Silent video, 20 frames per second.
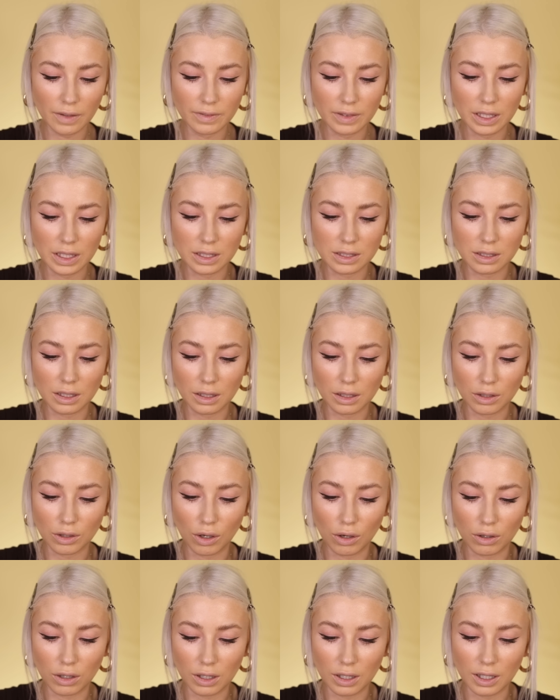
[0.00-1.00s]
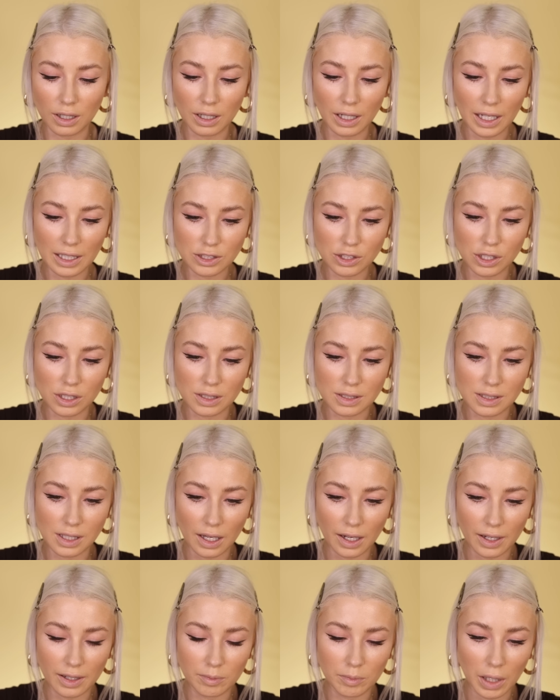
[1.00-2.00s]
have these little corner lashes
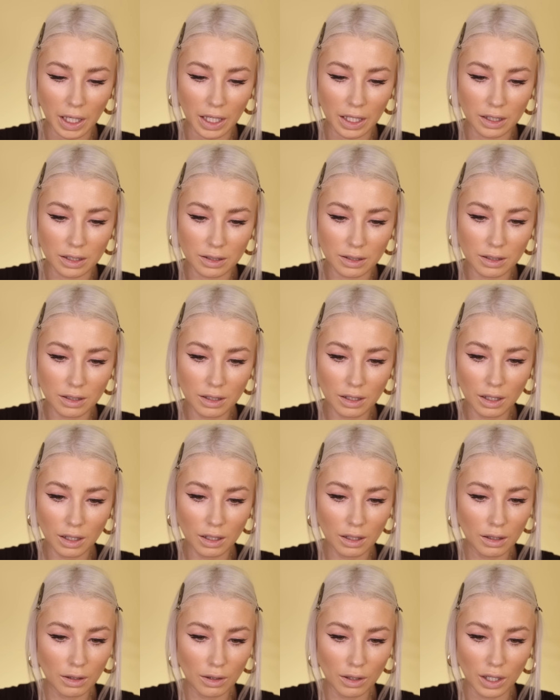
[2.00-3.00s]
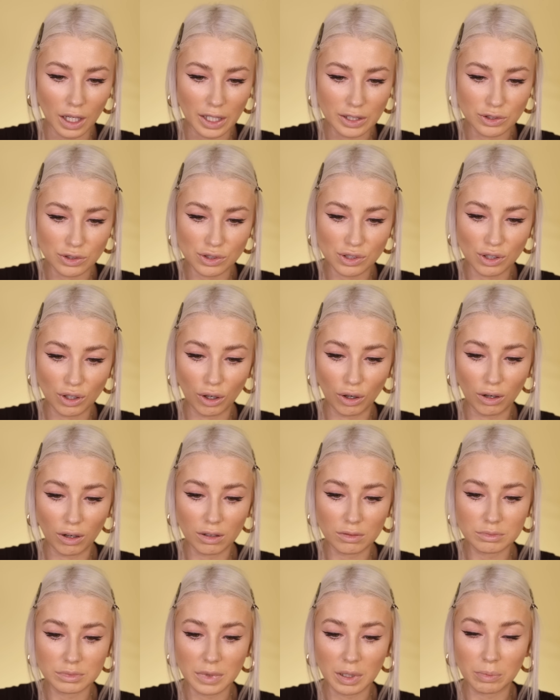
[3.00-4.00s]
that I made. I just cut
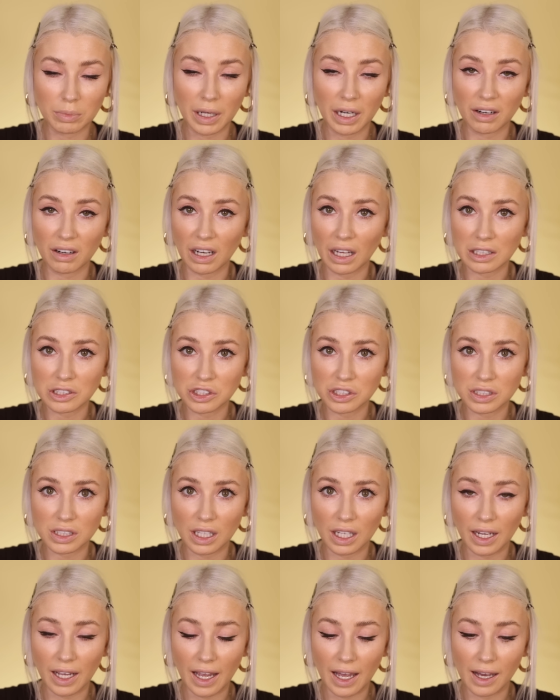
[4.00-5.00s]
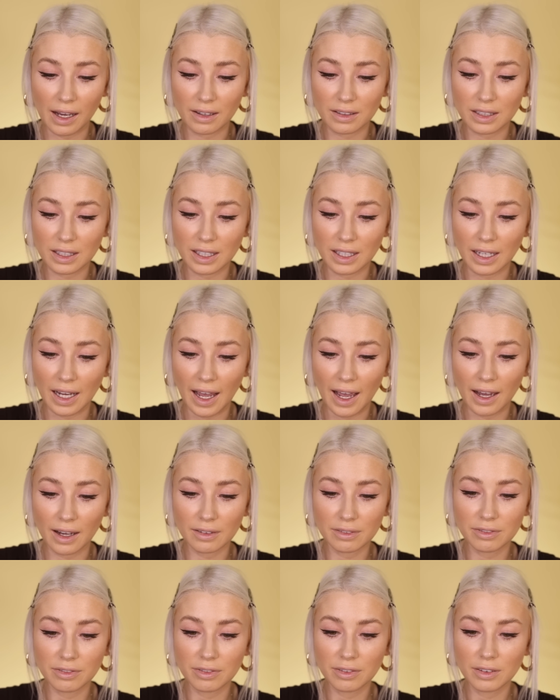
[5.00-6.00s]
a pair of lashes that I had in
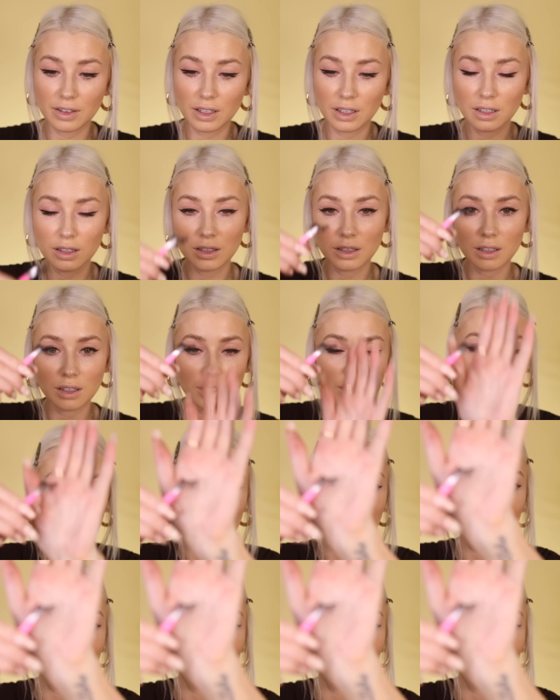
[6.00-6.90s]
half, and I